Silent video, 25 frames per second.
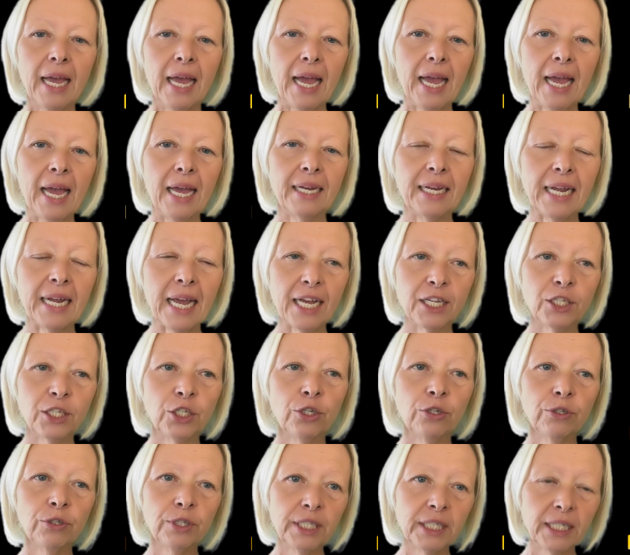And as
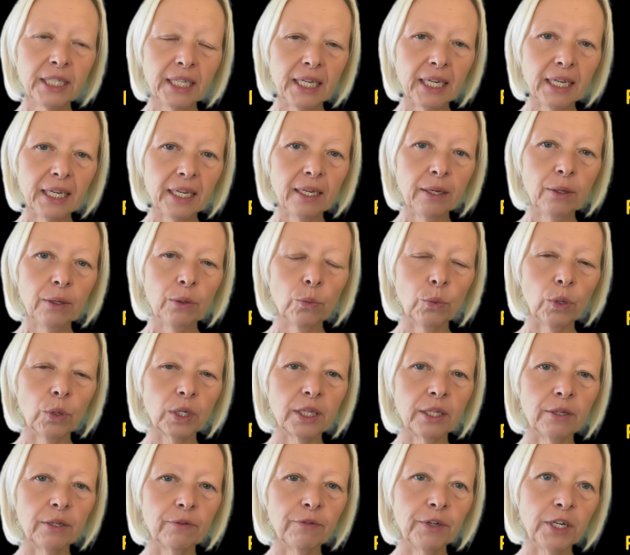you see
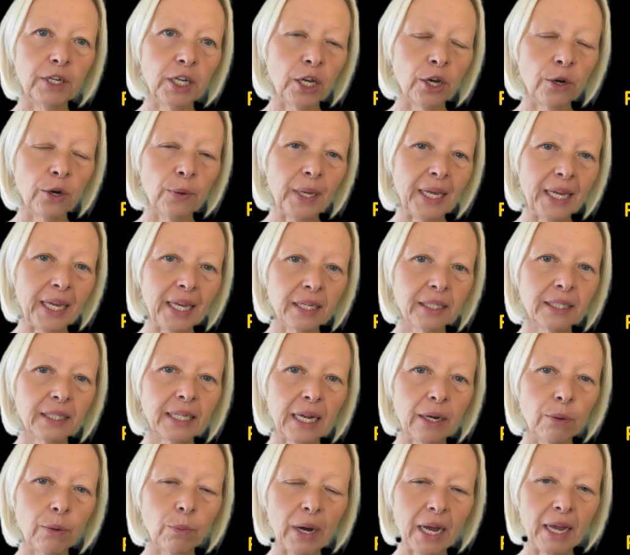what the video is
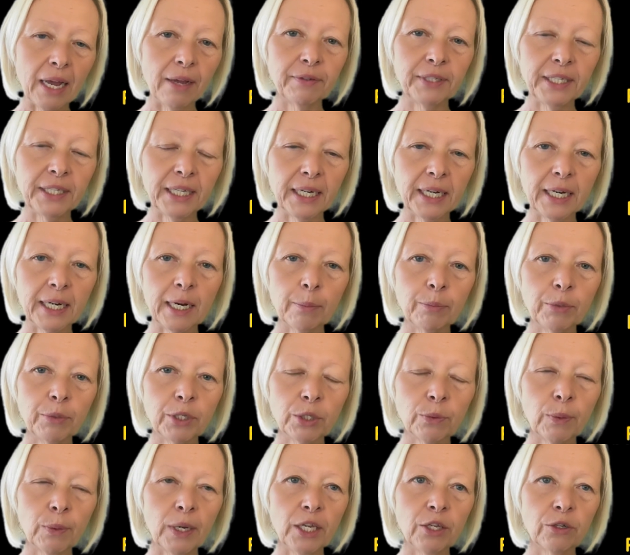and why I've set it up
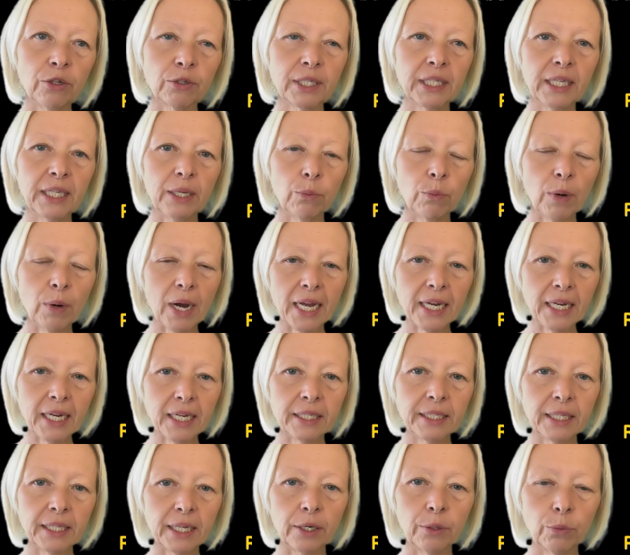this way, you'll see why it
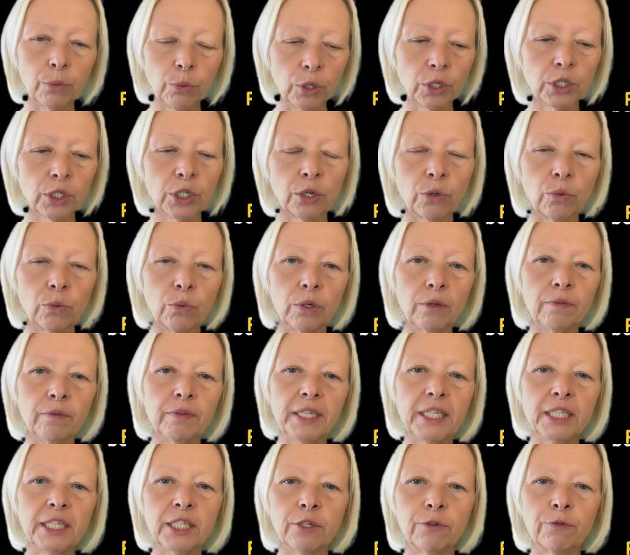is that it works on all of
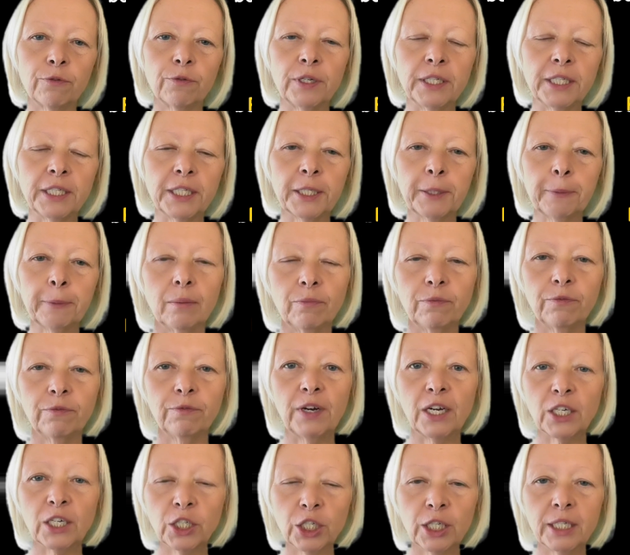these different
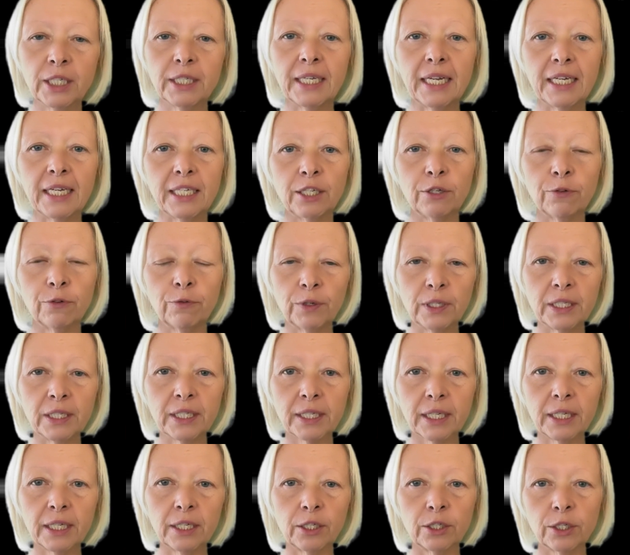functions and different
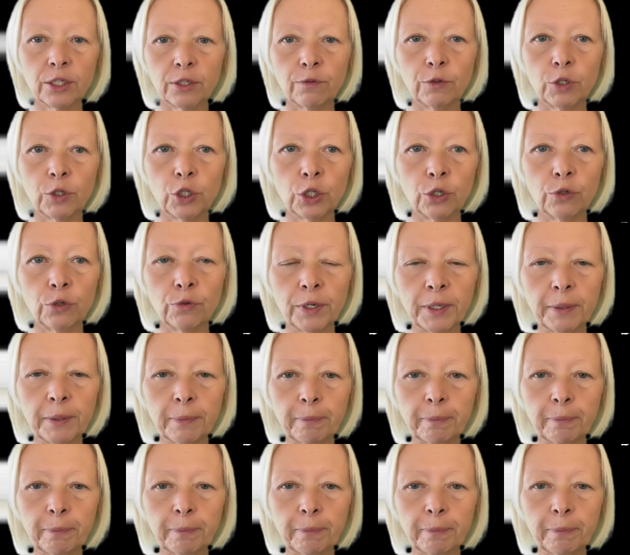skills for children.